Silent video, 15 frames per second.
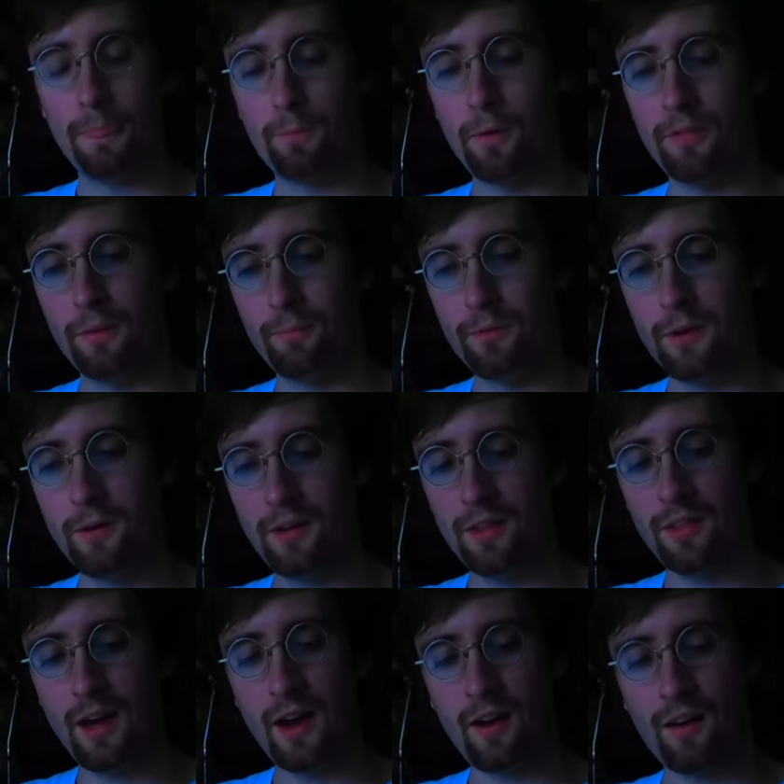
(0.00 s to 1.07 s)
But the beauty
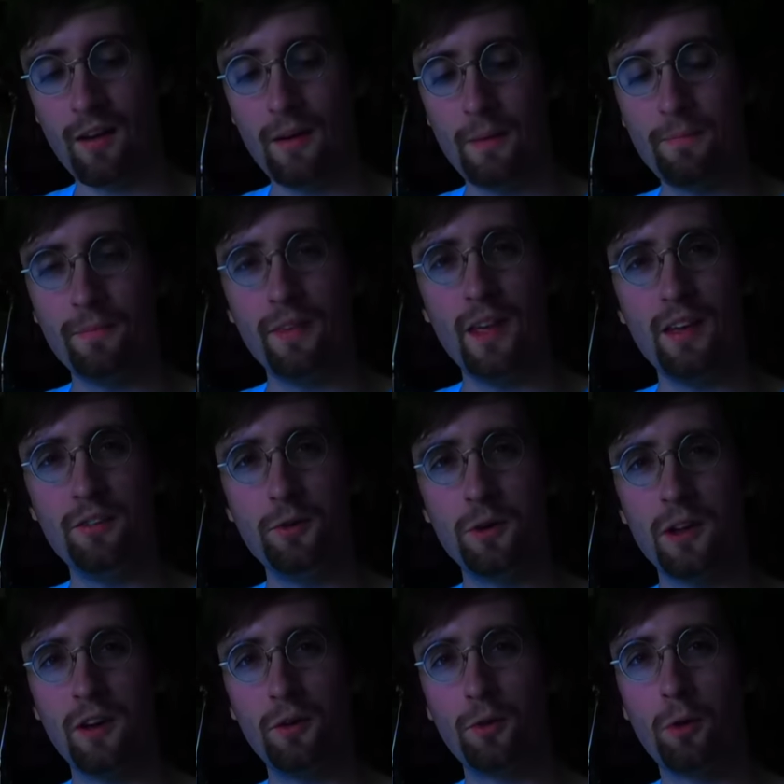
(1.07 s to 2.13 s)
there is you
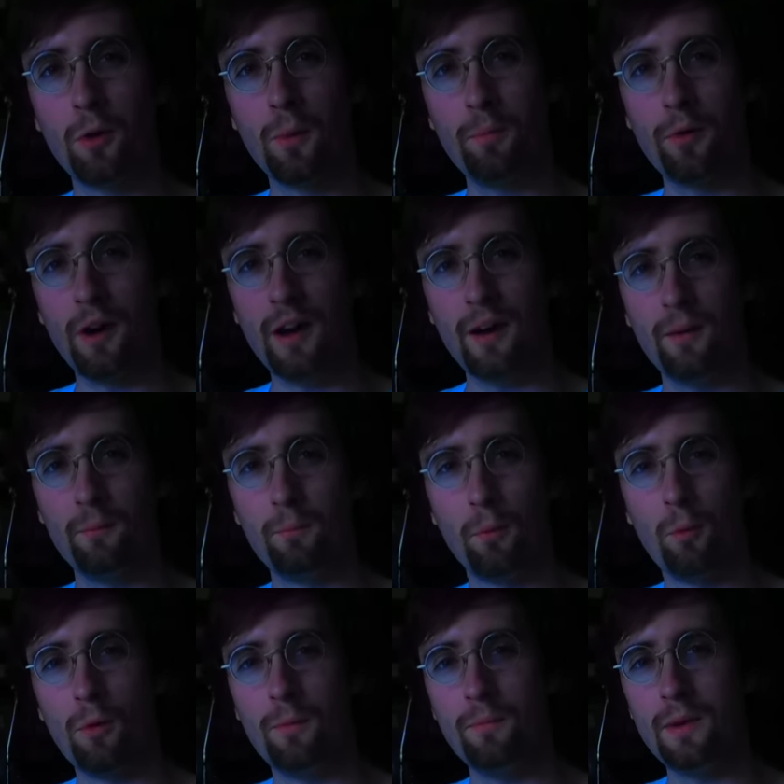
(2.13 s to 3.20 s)
can incorporate
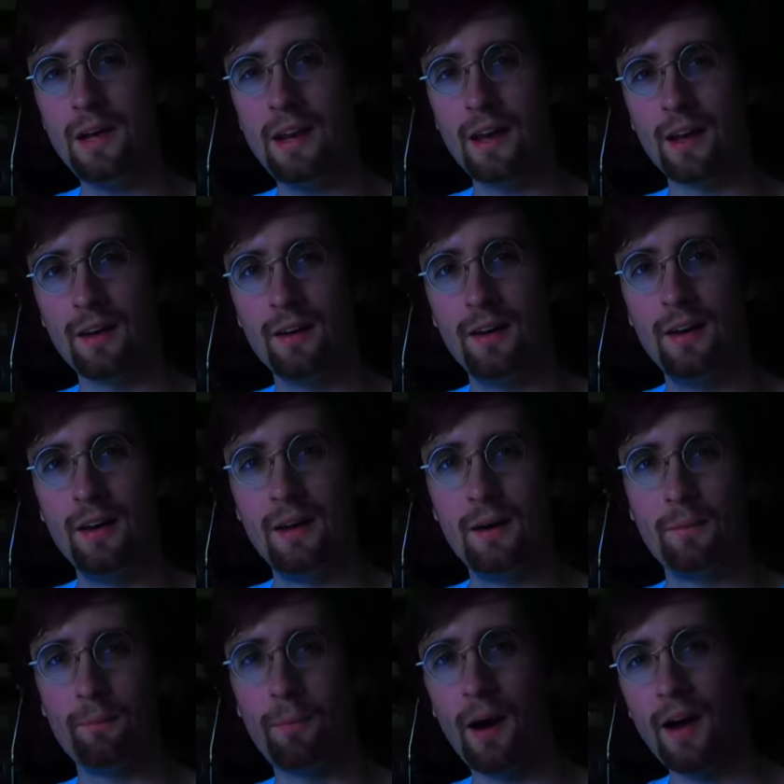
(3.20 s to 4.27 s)
more meaning
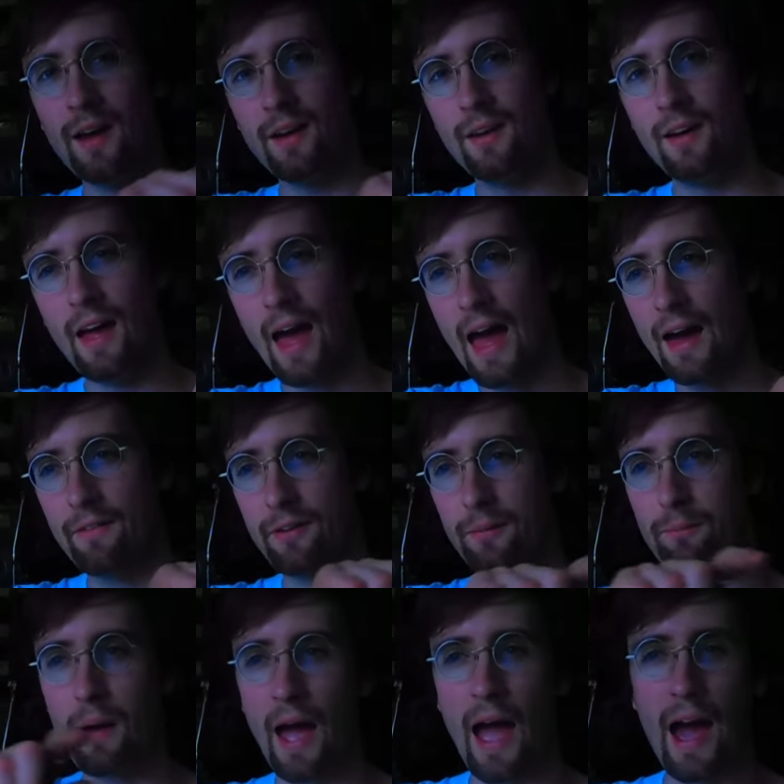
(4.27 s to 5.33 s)
by
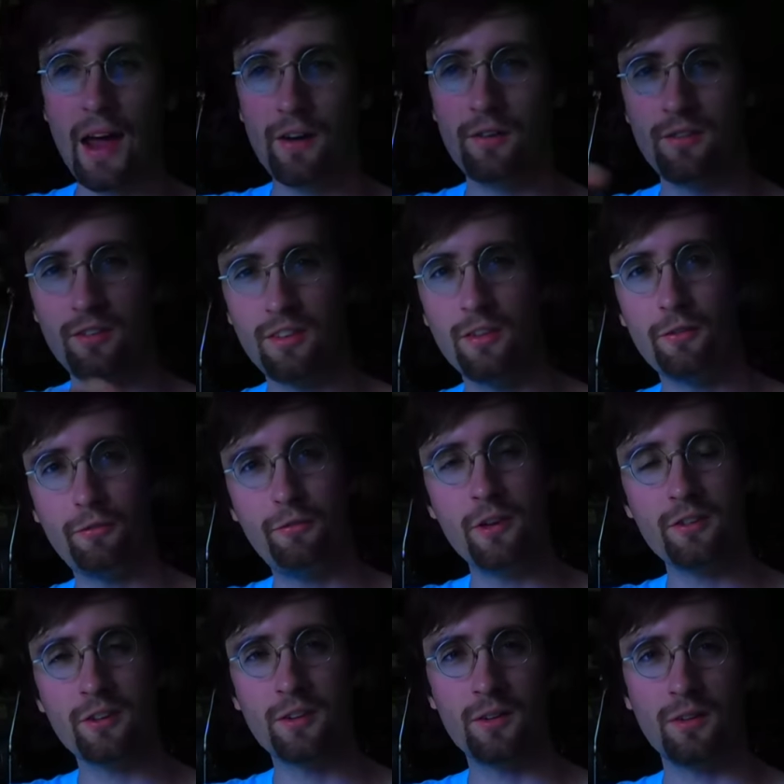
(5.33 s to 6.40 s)
having patterns in the
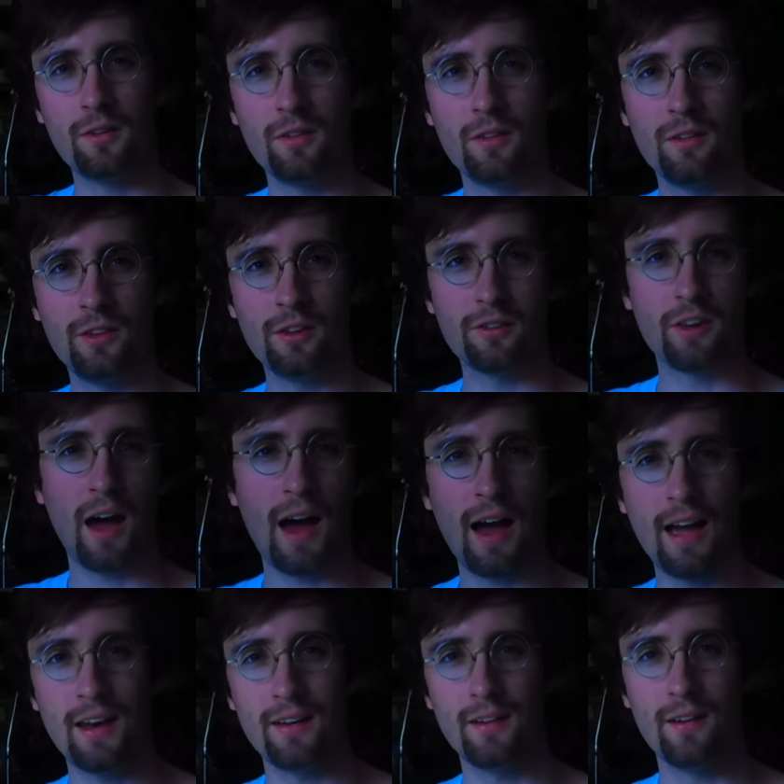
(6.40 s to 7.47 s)
physical
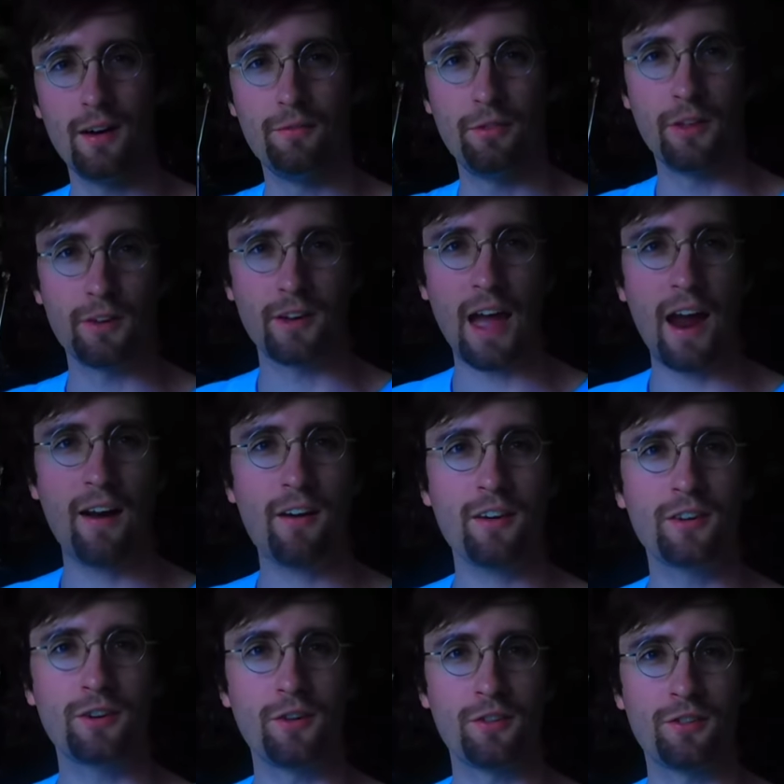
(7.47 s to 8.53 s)
design of the characters, of
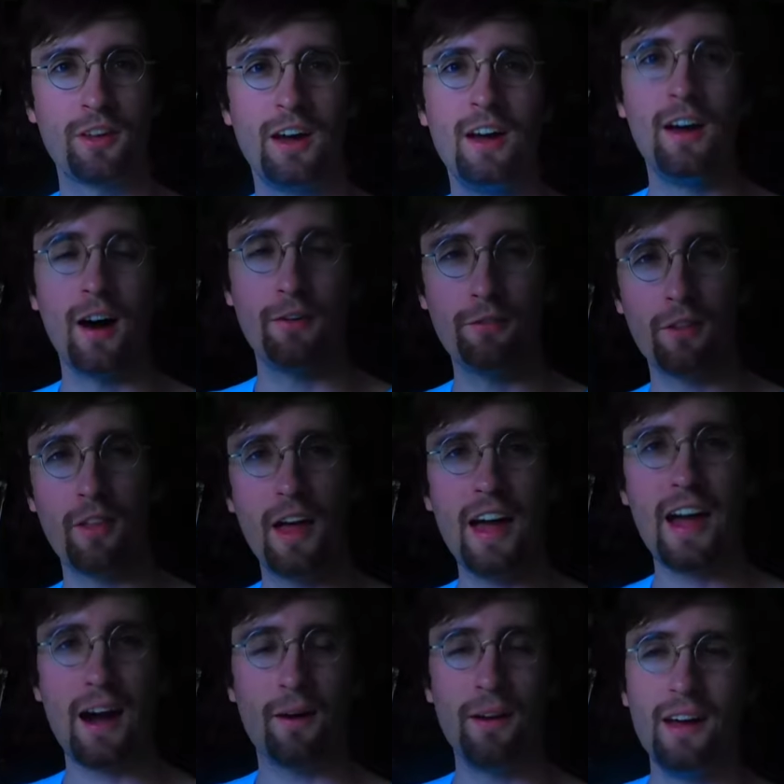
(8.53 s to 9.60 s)
the chart, of yeah, the
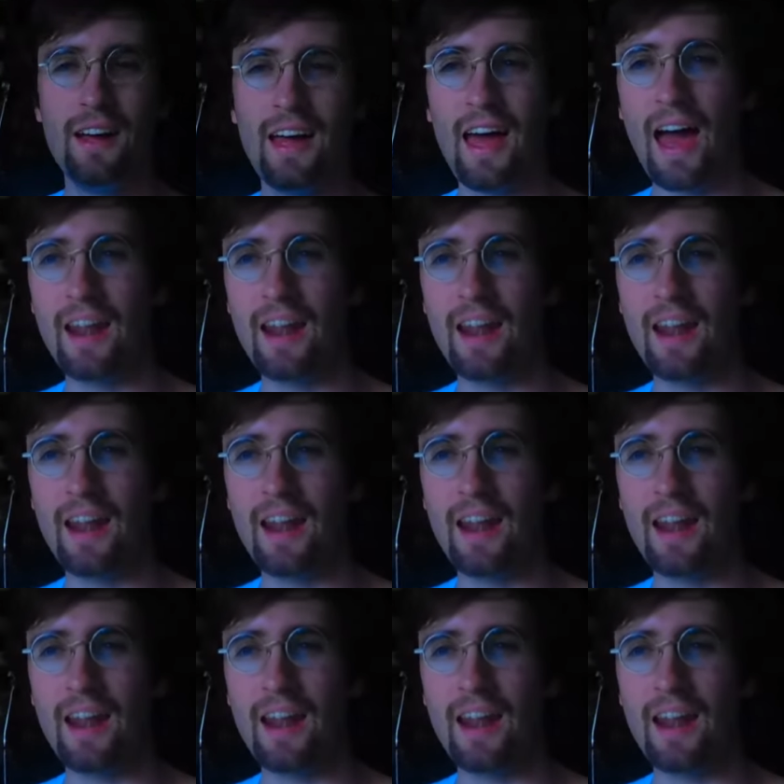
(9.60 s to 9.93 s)
layout, yeah.